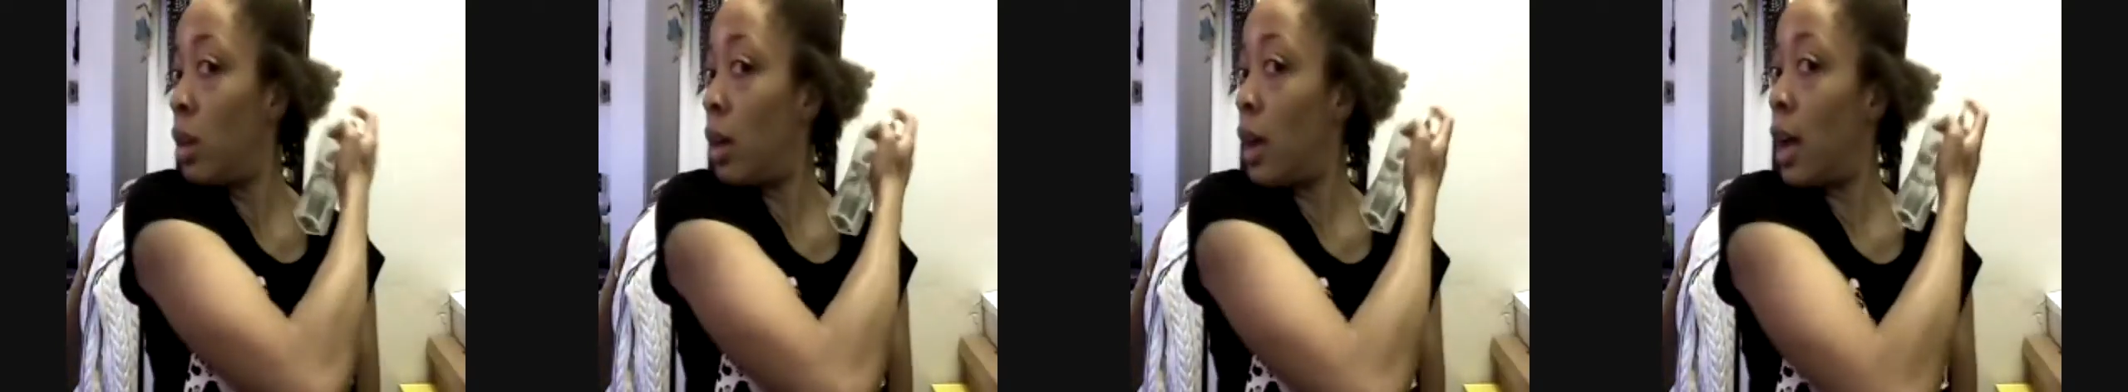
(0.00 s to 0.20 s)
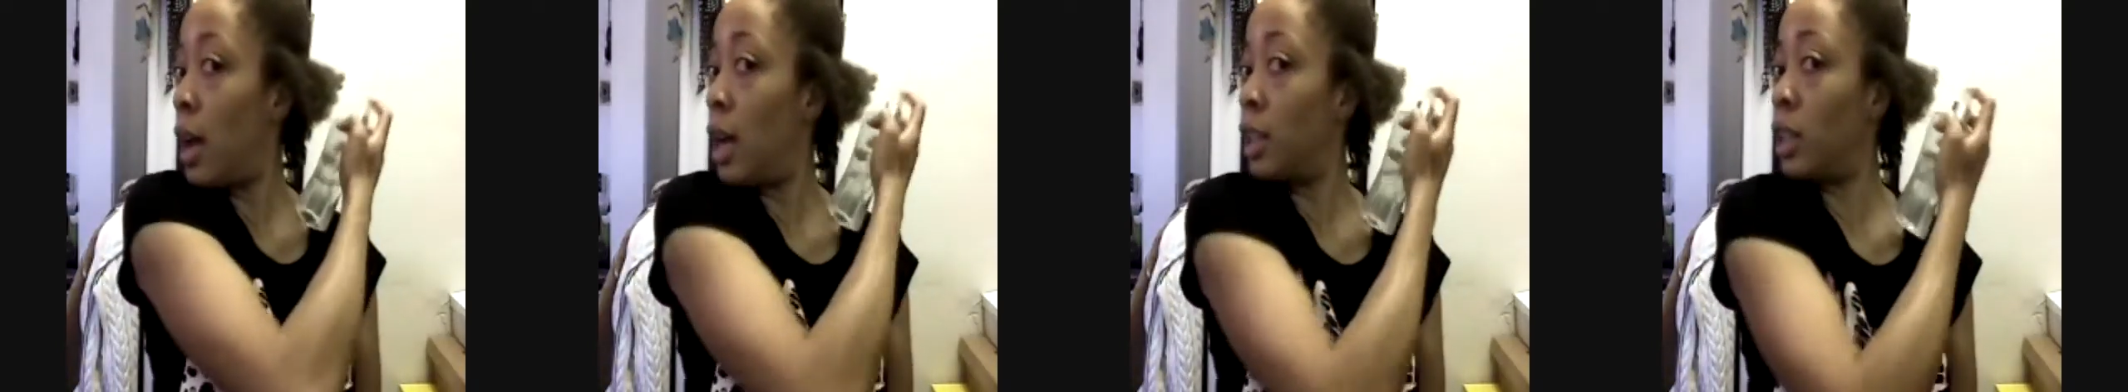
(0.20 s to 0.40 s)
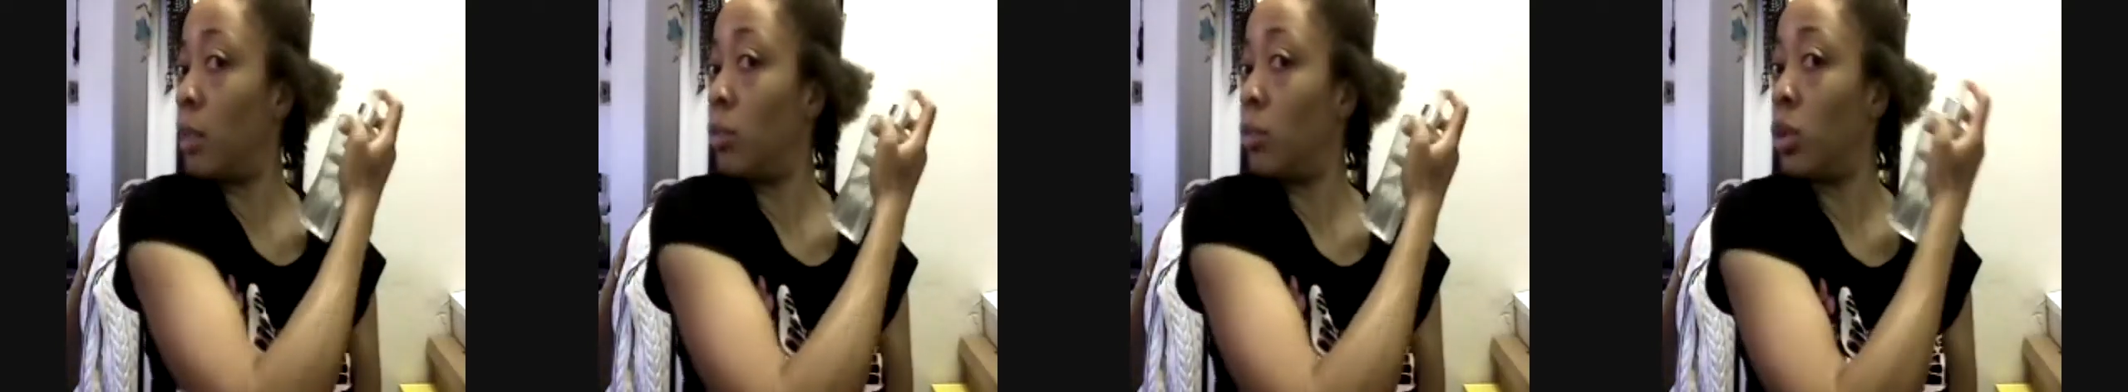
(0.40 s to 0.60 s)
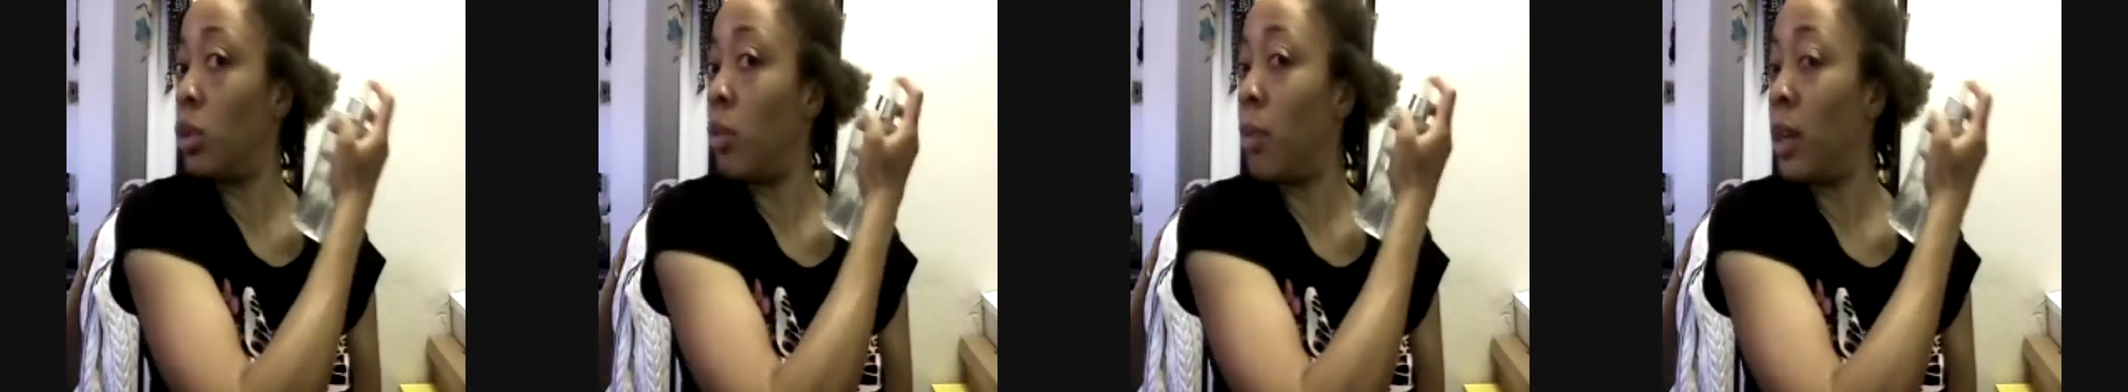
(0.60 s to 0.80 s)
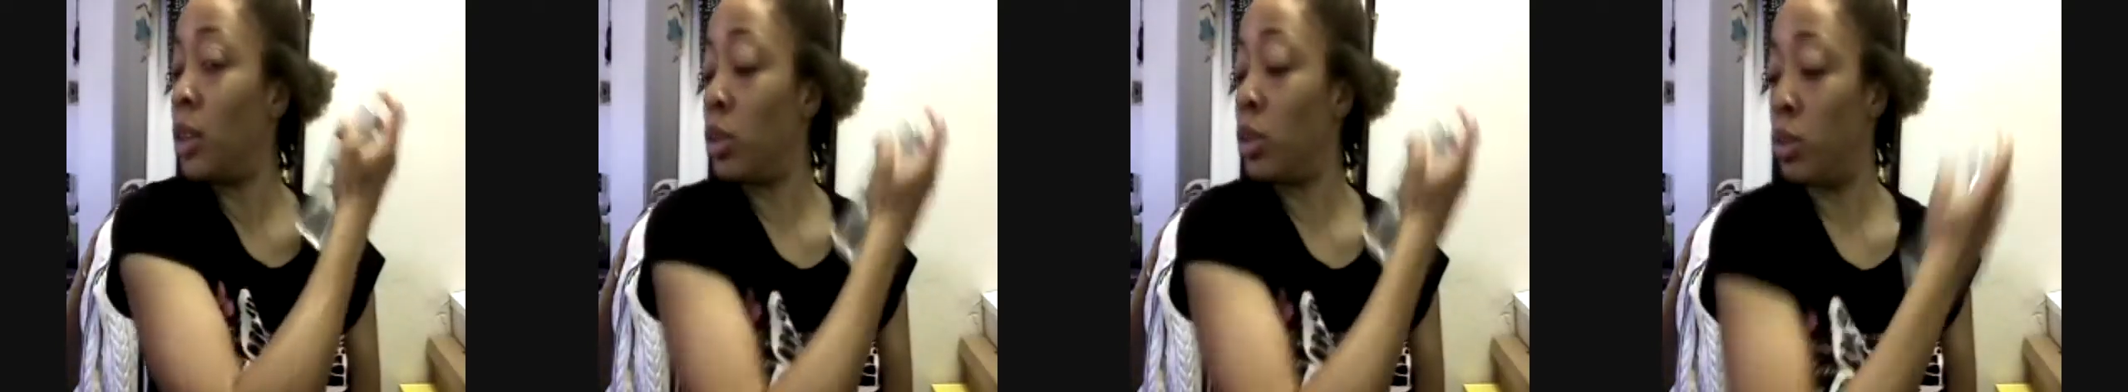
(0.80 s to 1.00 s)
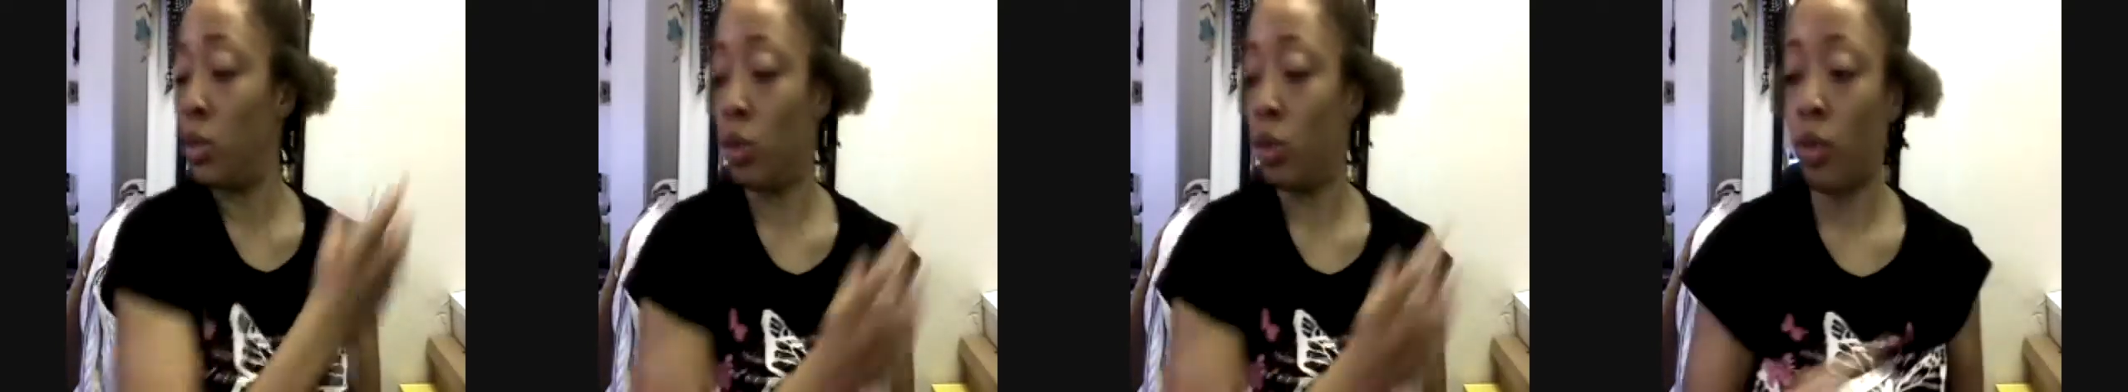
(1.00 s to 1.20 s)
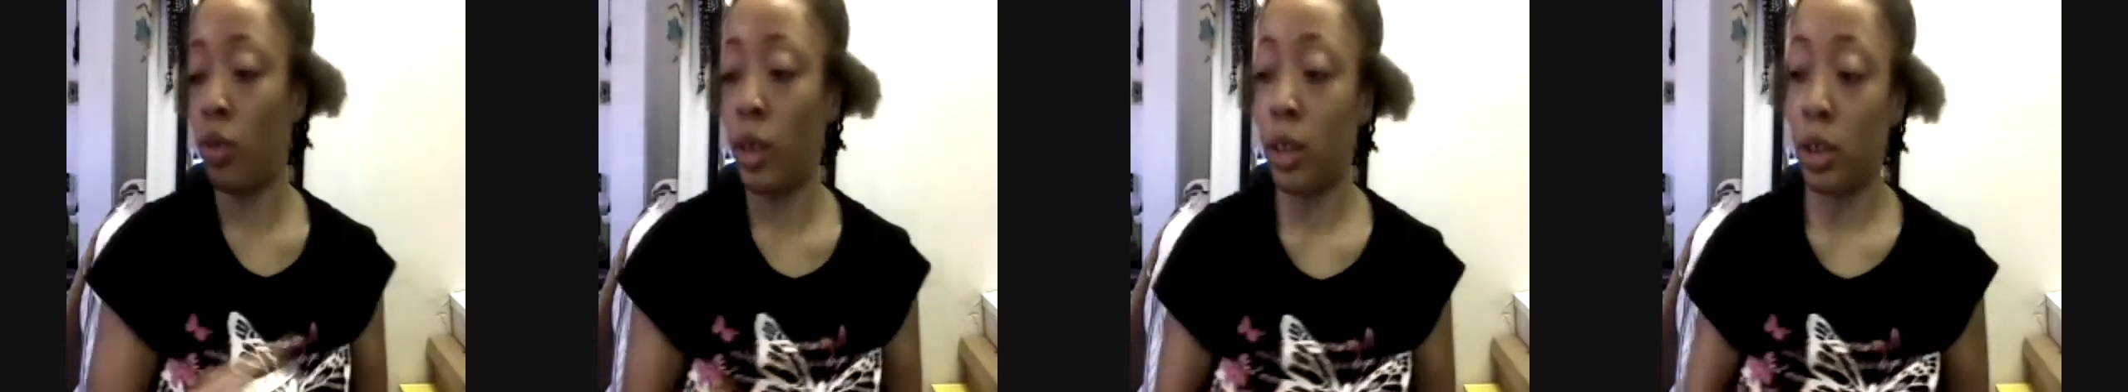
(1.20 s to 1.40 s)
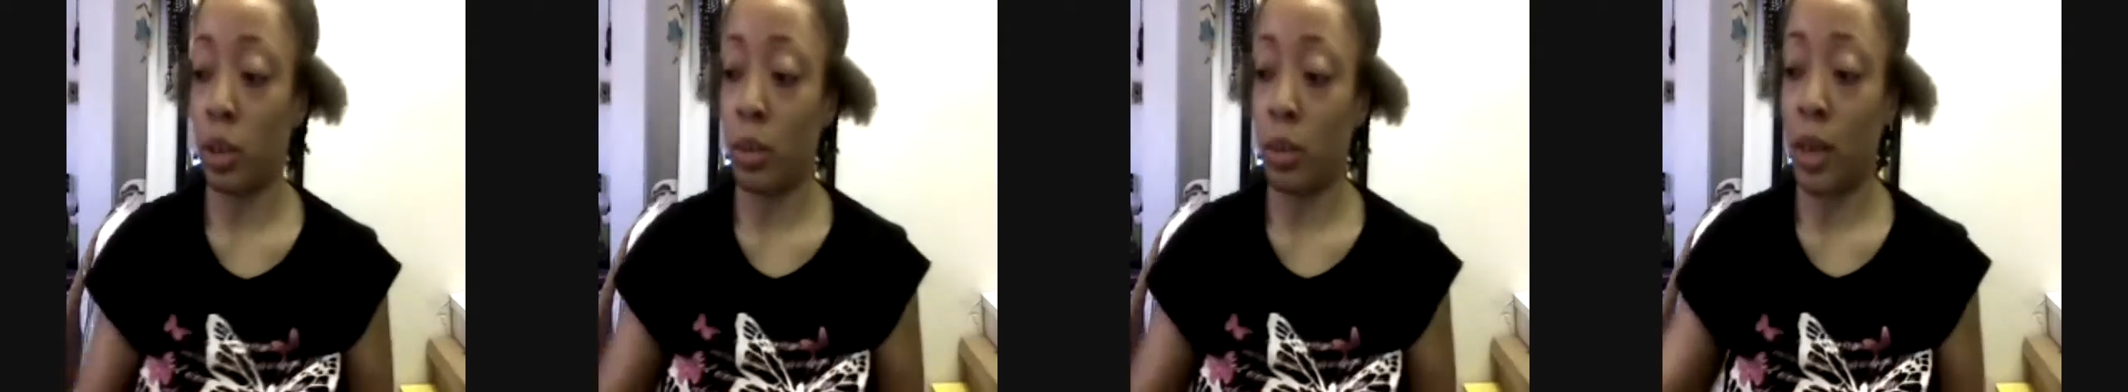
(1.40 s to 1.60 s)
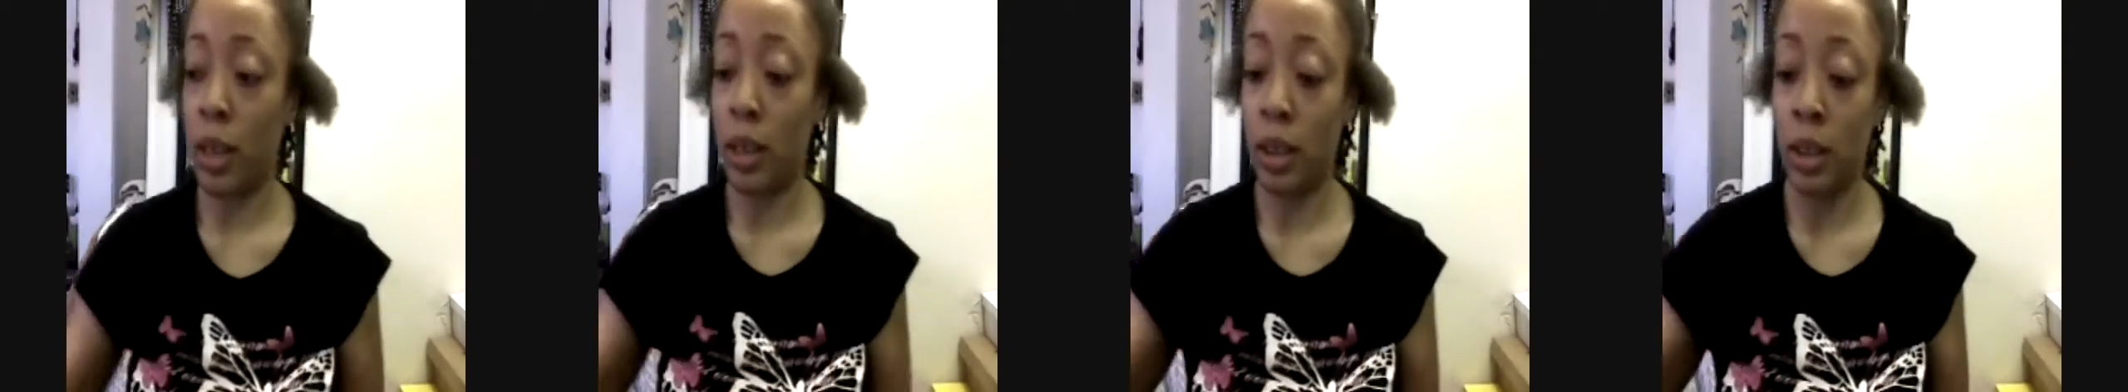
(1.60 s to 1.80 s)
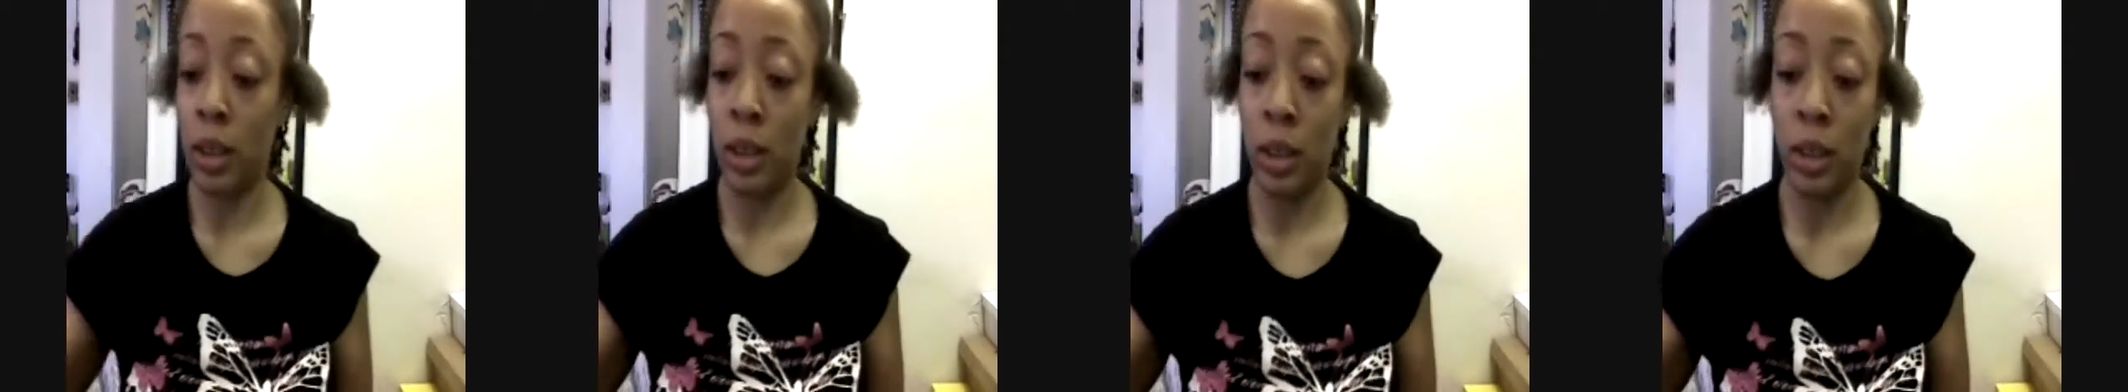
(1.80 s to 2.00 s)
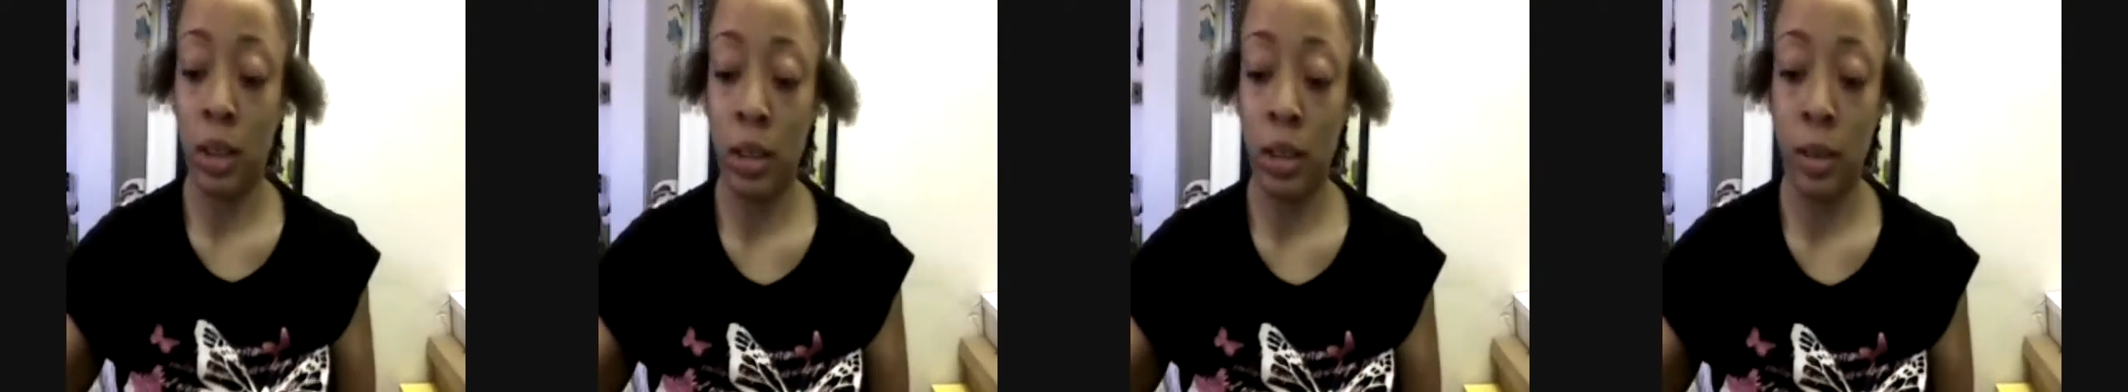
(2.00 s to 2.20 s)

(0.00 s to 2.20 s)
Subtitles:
as I'm doing my two-strand twist.